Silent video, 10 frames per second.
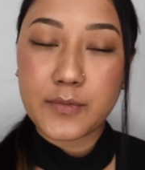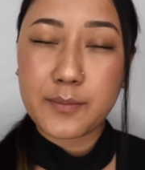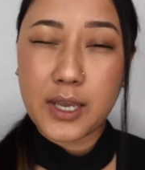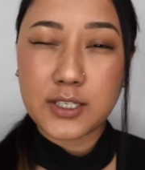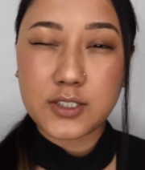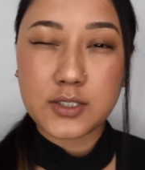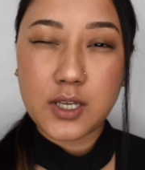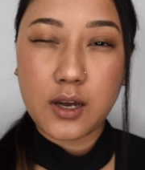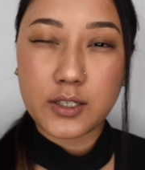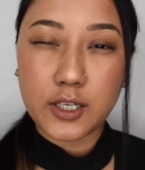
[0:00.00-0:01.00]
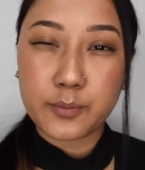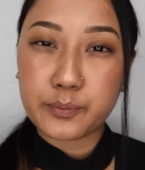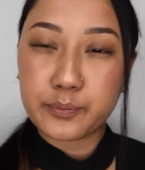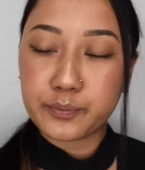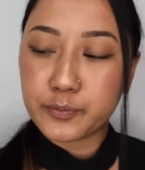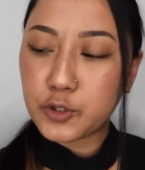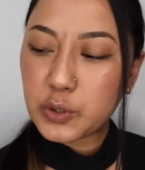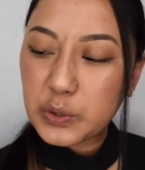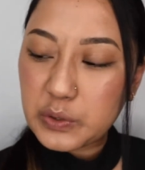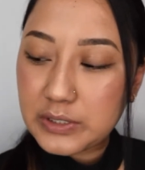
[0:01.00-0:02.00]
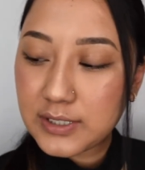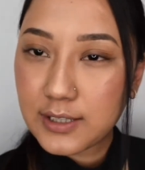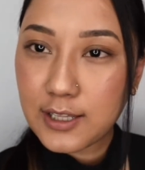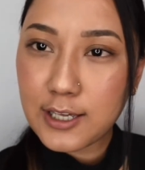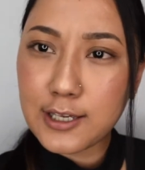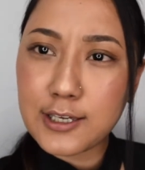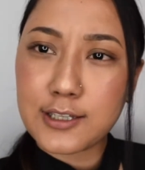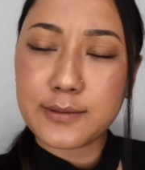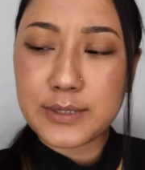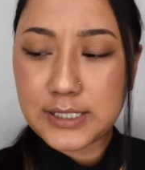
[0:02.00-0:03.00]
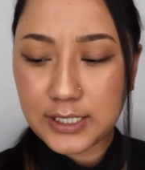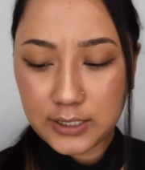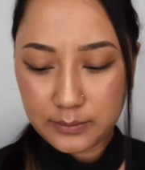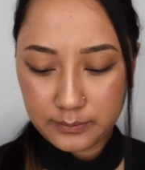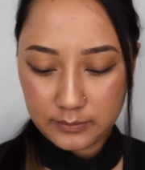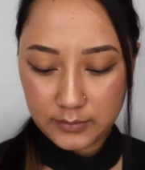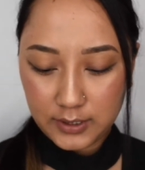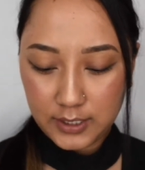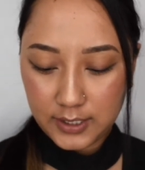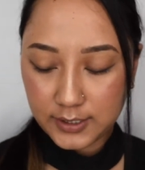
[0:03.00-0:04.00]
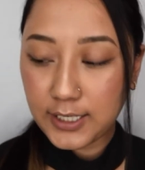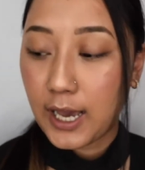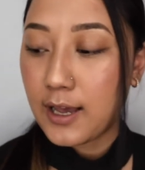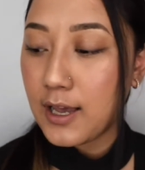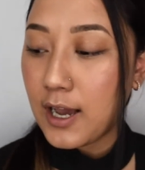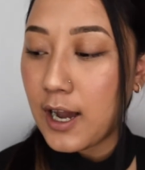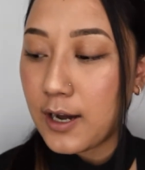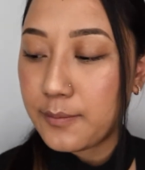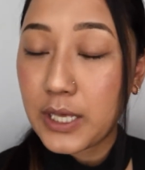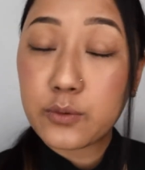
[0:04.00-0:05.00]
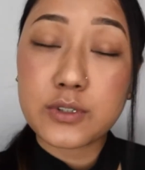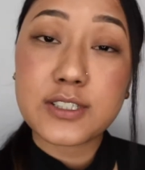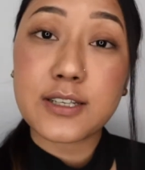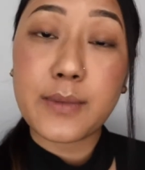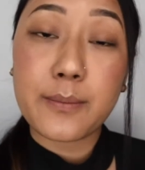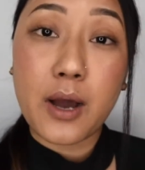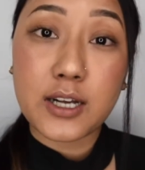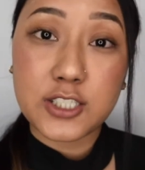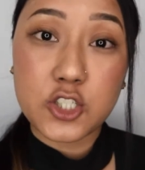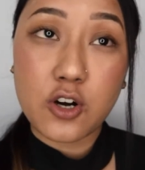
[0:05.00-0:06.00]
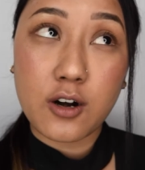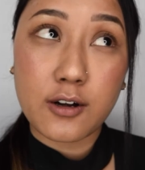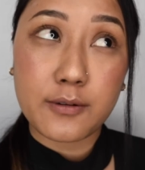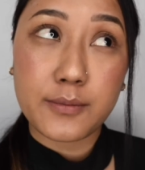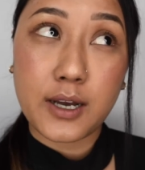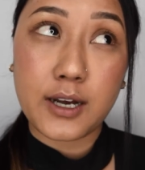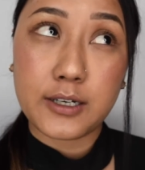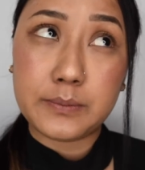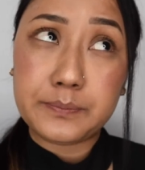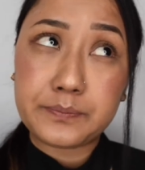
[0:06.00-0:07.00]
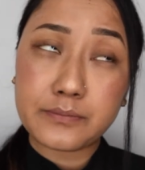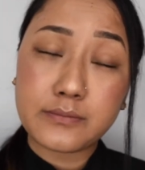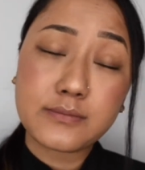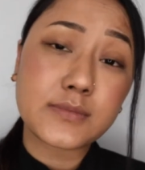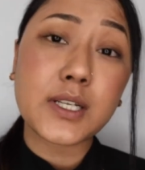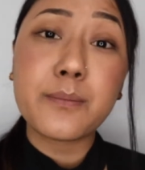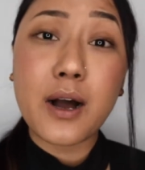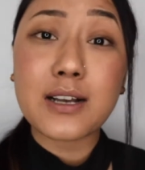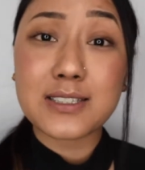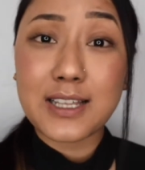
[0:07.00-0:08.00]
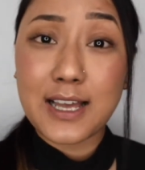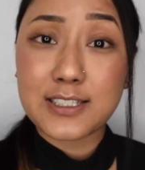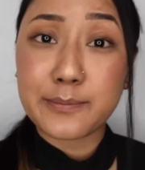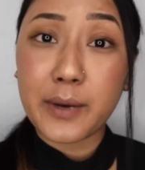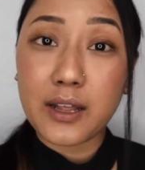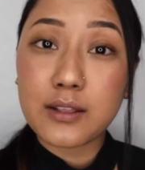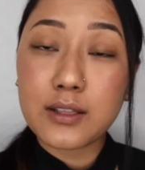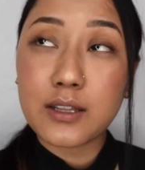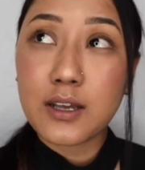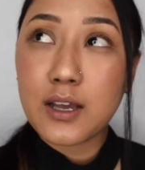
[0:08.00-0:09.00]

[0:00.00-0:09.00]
by Tanya Crooks, I think. Let me see. Yeah, it was in my BoxyCharm box last month,